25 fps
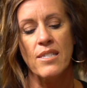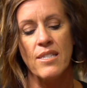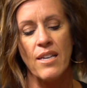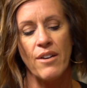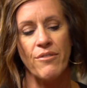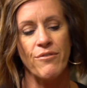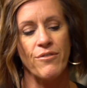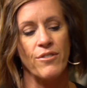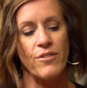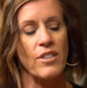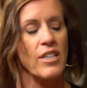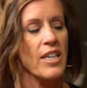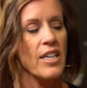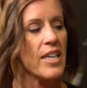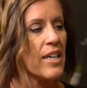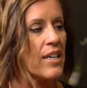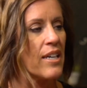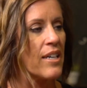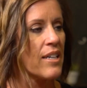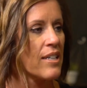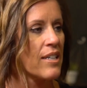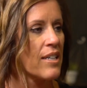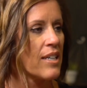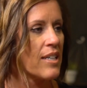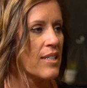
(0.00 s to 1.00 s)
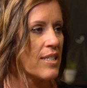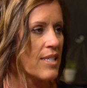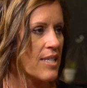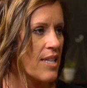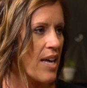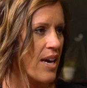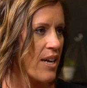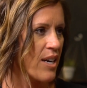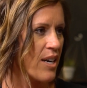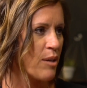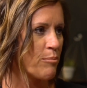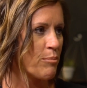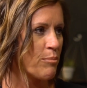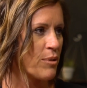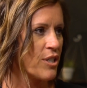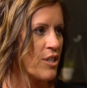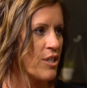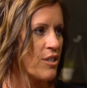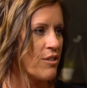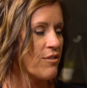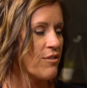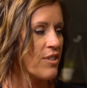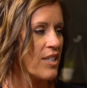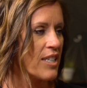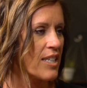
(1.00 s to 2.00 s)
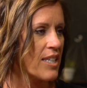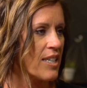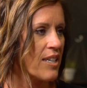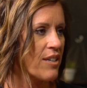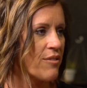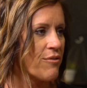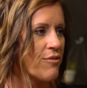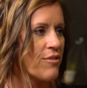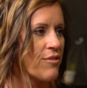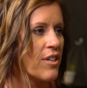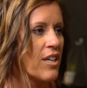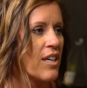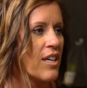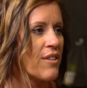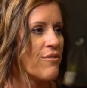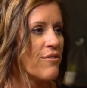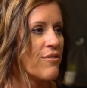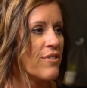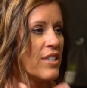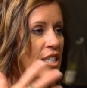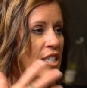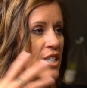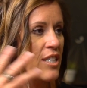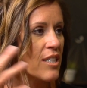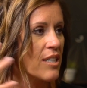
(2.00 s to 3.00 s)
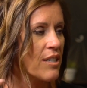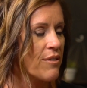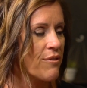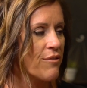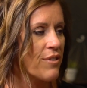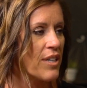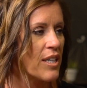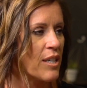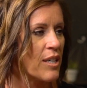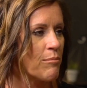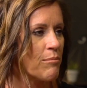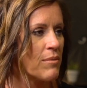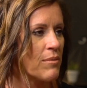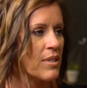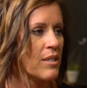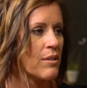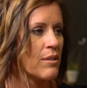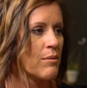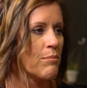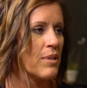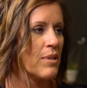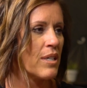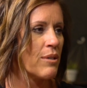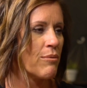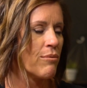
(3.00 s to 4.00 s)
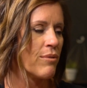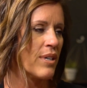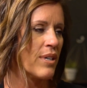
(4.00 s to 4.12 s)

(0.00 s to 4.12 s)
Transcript: suffering, it's that opportunity for our vision yeah. of Him to be